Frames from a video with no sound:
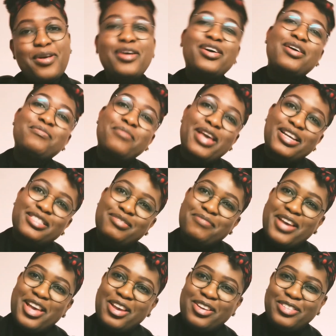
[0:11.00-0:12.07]
welcome back to
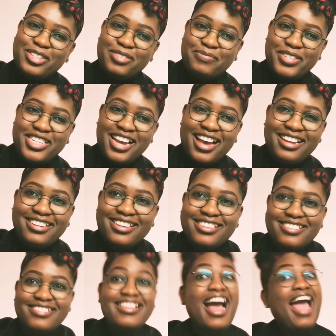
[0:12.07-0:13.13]
my YouTube
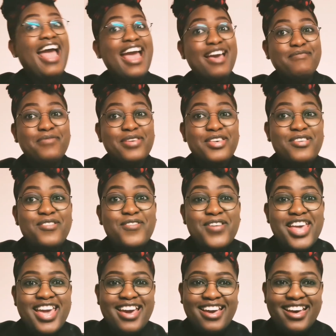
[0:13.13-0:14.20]
channel. Happy New
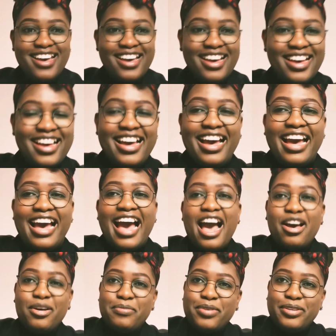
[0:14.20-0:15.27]
Year.
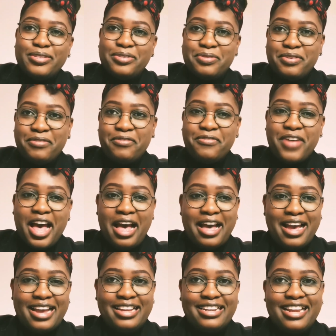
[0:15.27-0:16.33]
I hope you're doing
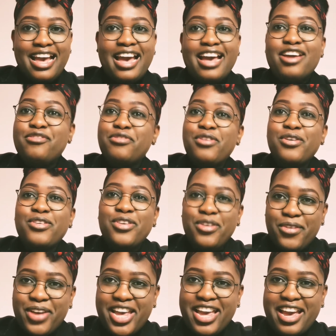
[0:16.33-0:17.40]
fine. If you're
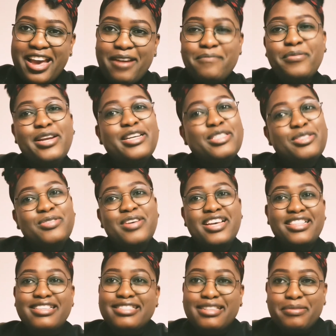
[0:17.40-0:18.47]
new here, please do
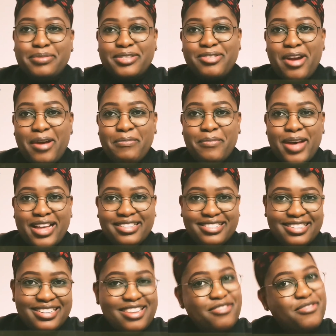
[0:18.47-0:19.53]
hit the subscribe
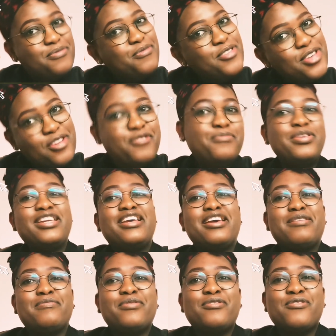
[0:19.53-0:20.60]
button. If you've been
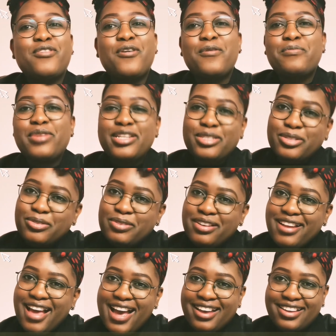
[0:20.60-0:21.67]
here before, please do
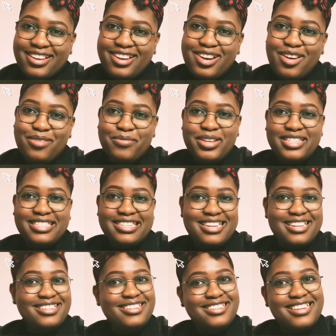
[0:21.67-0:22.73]
like, comment
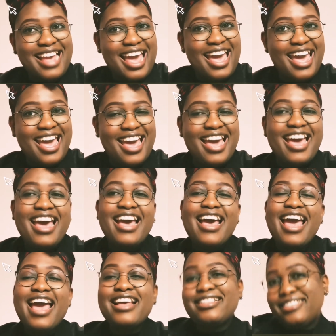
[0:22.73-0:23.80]
and share.
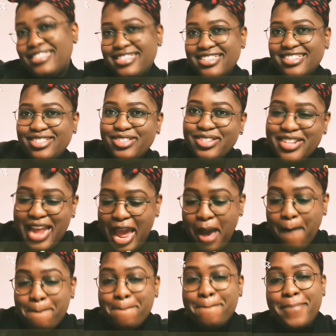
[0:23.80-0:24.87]
And today
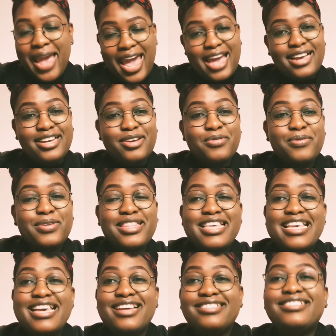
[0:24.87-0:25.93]
I'm back with
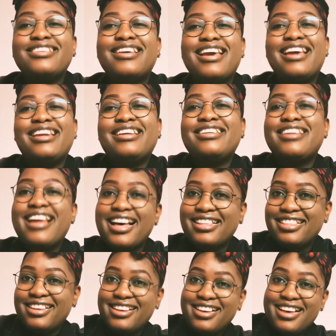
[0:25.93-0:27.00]
yet again
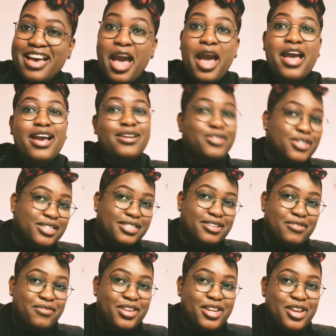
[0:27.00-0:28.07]
another
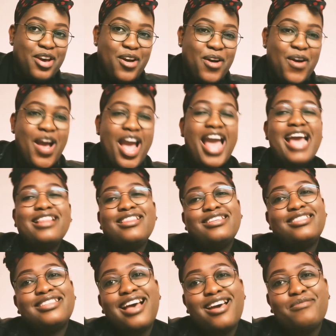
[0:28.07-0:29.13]
interesting video, and
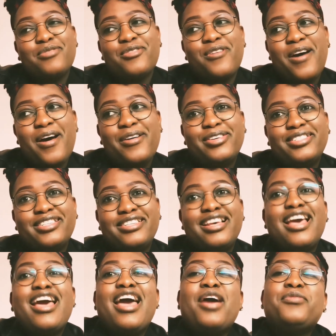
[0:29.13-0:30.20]
this time around
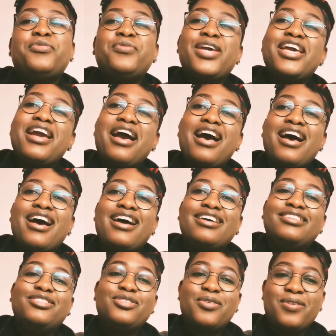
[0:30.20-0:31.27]
we are
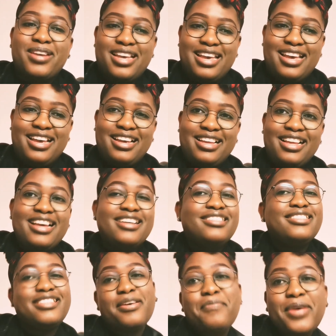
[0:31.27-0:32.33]
talking
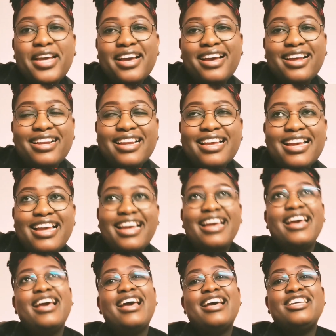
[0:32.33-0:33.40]

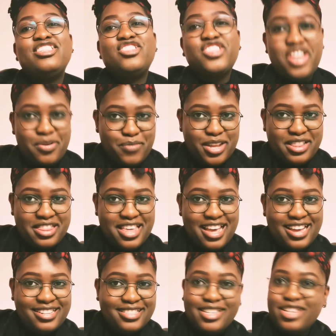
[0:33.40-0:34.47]
typically German
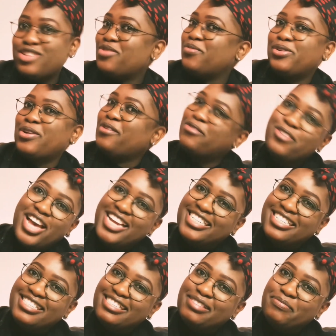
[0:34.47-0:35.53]
things you will not
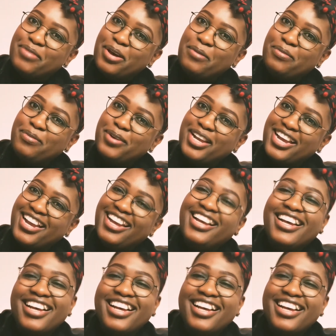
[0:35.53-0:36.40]
find in Zimbabwe